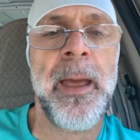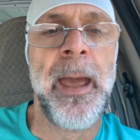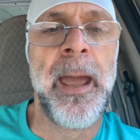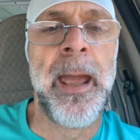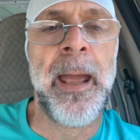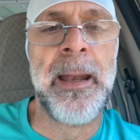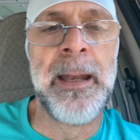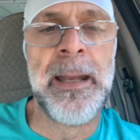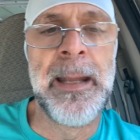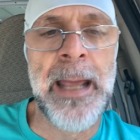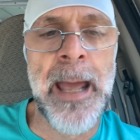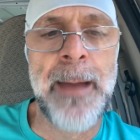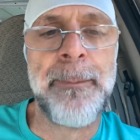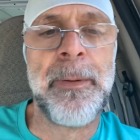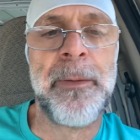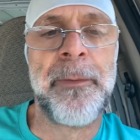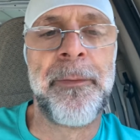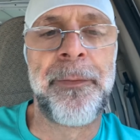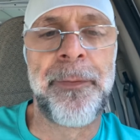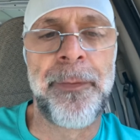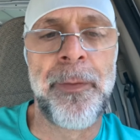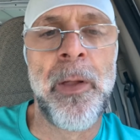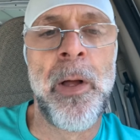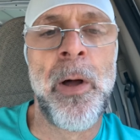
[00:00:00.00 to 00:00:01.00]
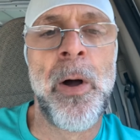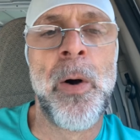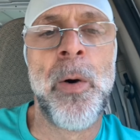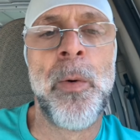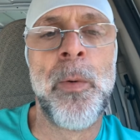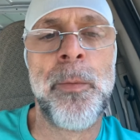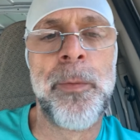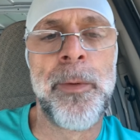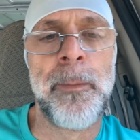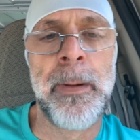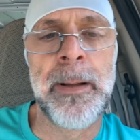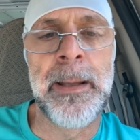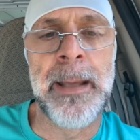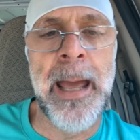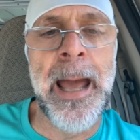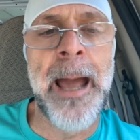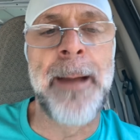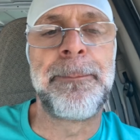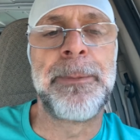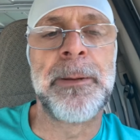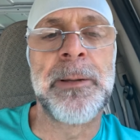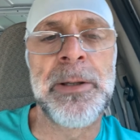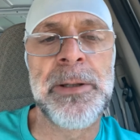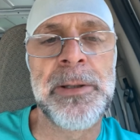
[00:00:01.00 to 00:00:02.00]
and the ebb and flow from a
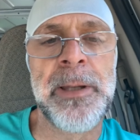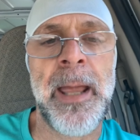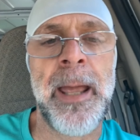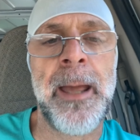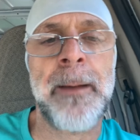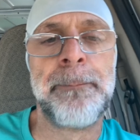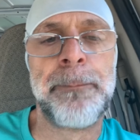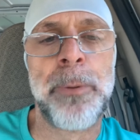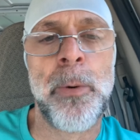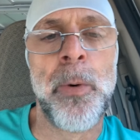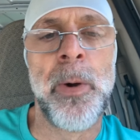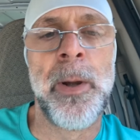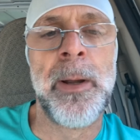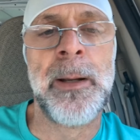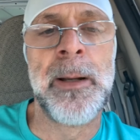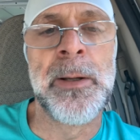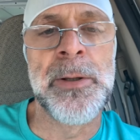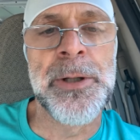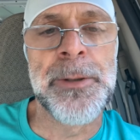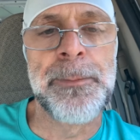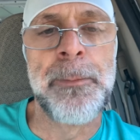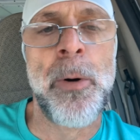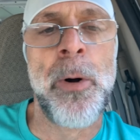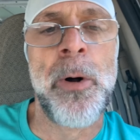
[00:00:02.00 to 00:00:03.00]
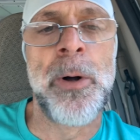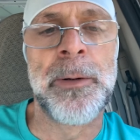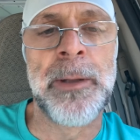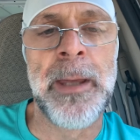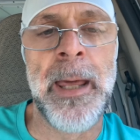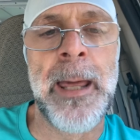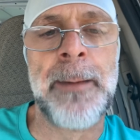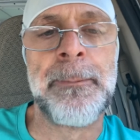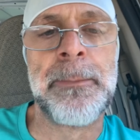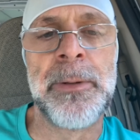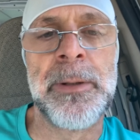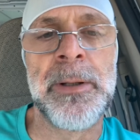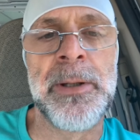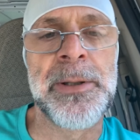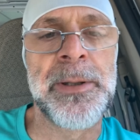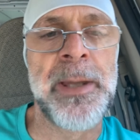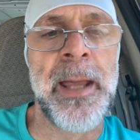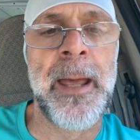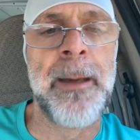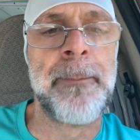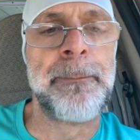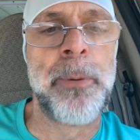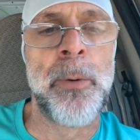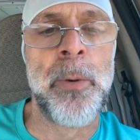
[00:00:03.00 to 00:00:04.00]
capping standpoint, a small gambling
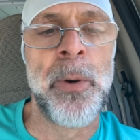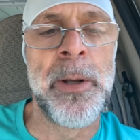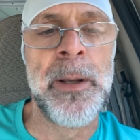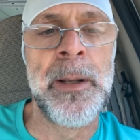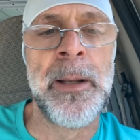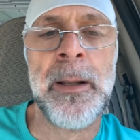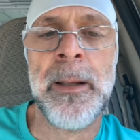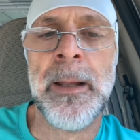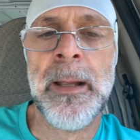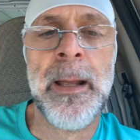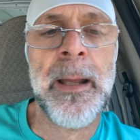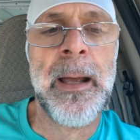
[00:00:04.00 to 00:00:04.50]
standpoint,